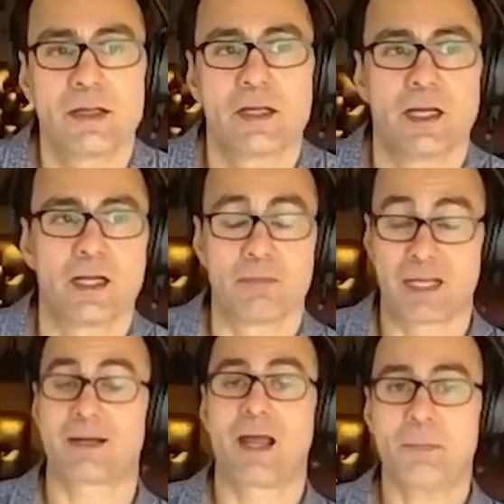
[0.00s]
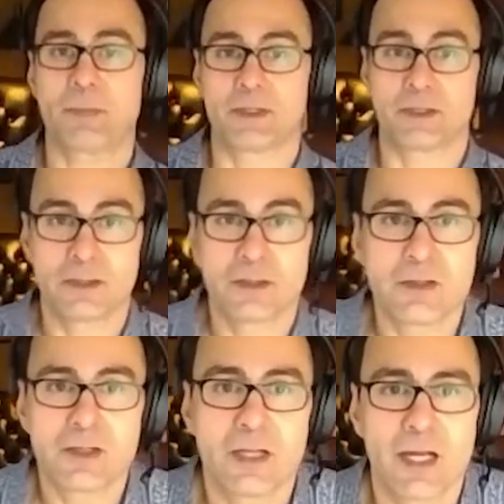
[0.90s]
and make it happen.
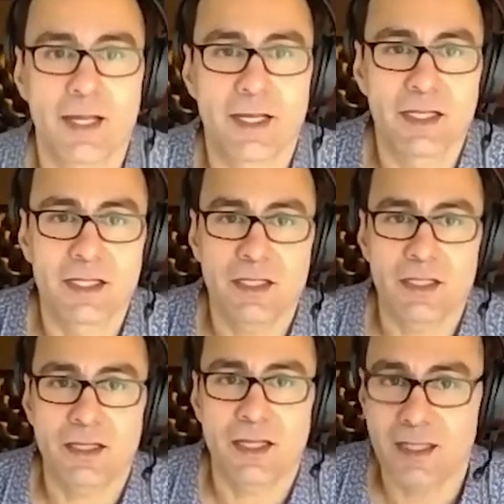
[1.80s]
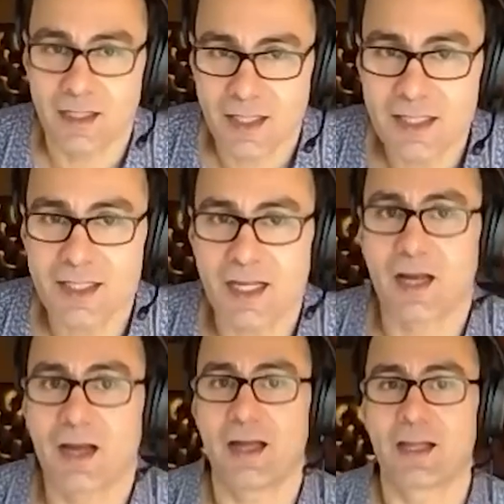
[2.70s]
And in
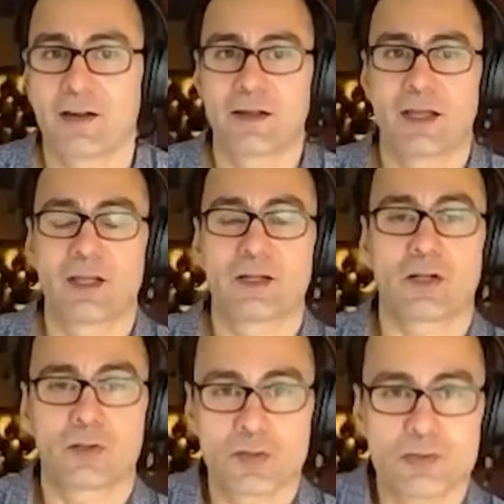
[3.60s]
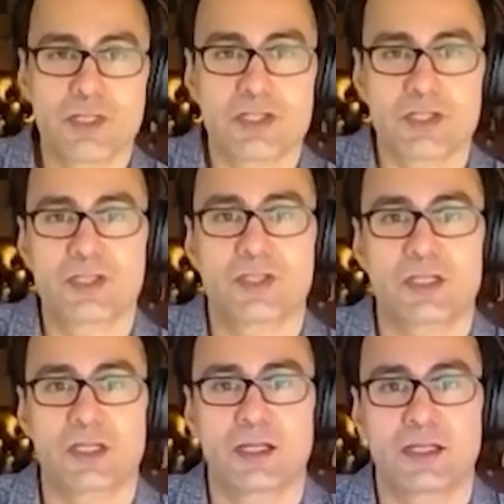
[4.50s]
India and those regions,
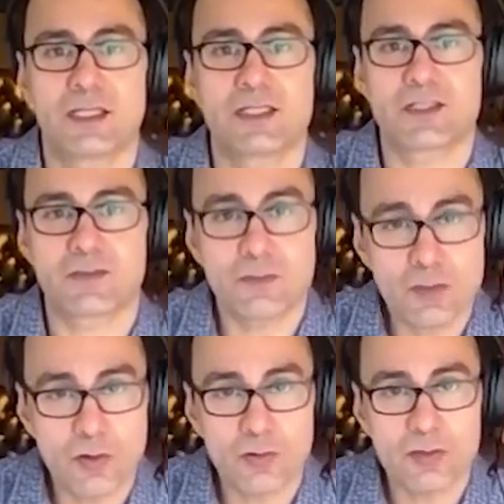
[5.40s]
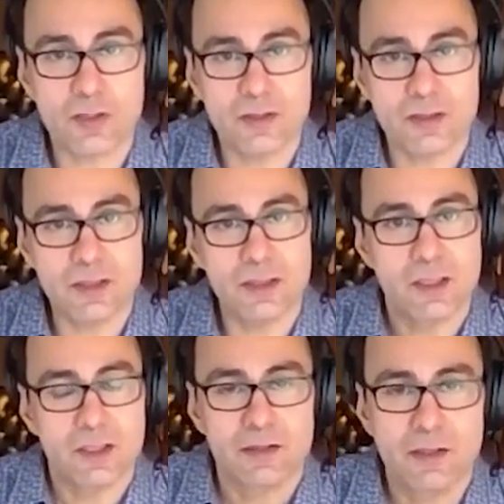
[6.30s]
it's, you know,
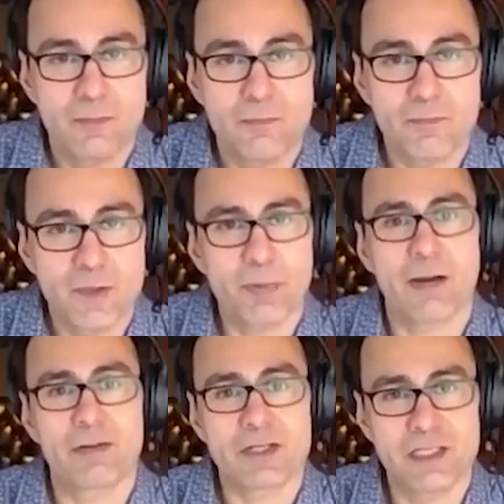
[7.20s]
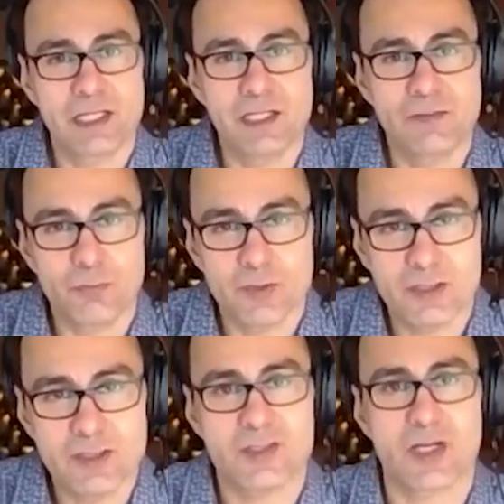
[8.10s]
the parents, they live with
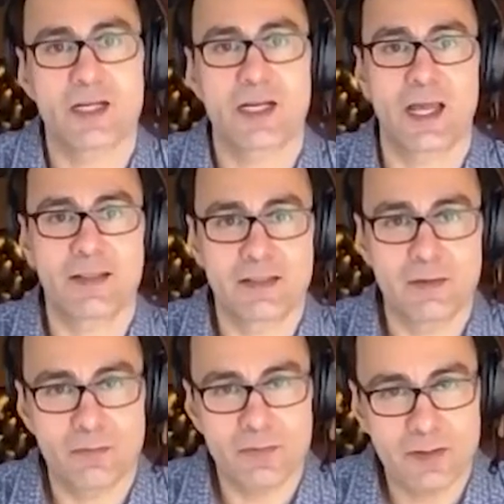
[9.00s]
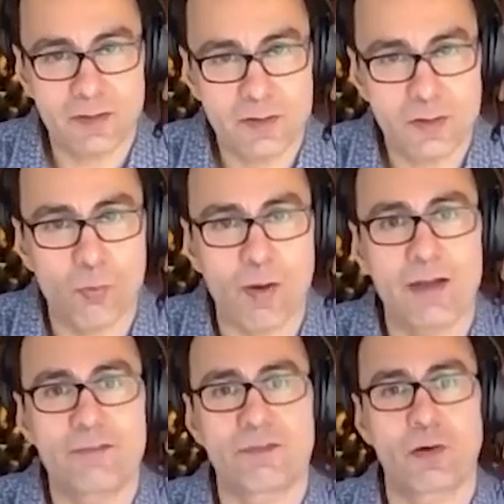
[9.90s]
the son and the
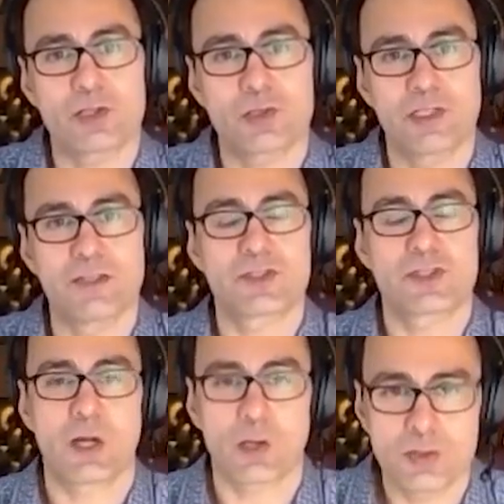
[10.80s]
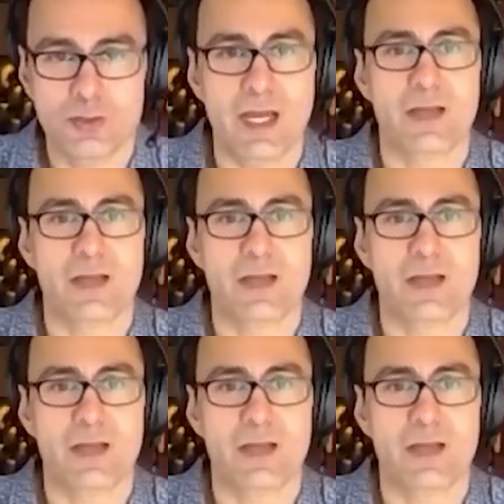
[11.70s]
wife, they all together.